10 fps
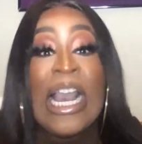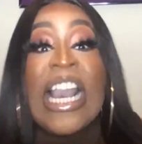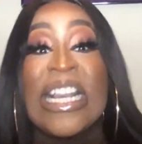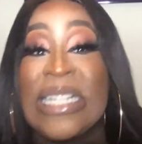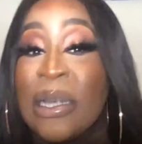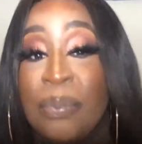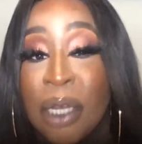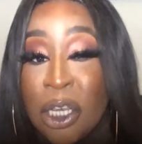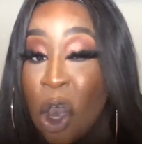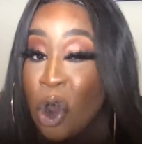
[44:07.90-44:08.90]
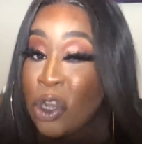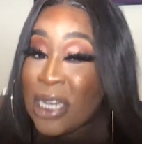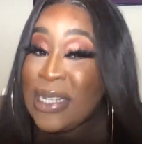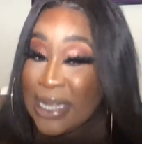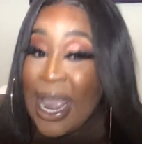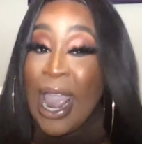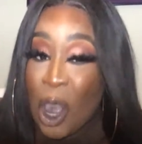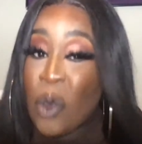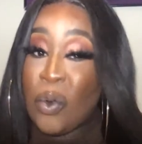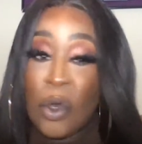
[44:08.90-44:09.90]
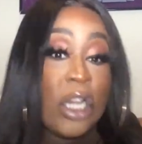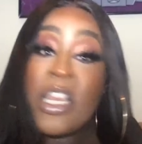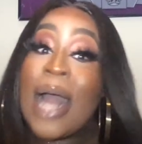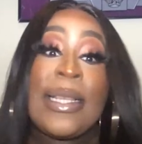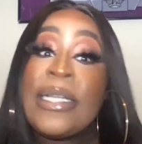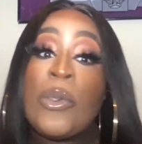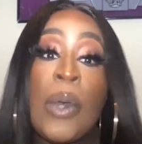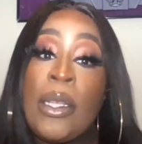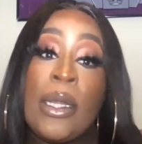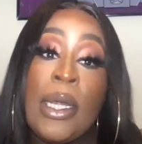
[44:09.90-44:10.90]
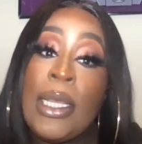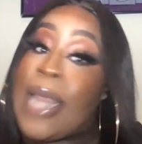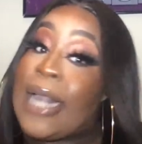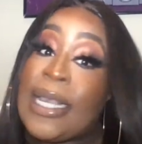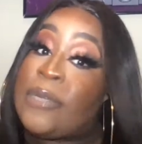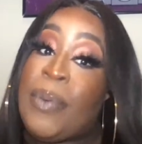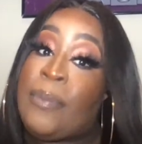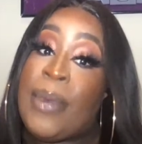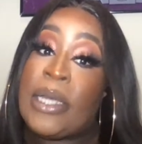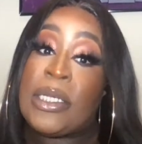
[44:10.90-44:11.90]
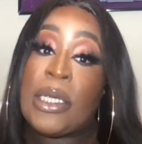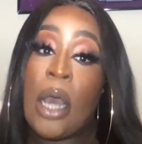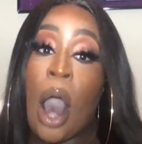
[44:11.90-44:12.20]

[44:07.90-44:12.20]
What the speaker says: It's simply not on this scale. Not this one. Not this big bitch.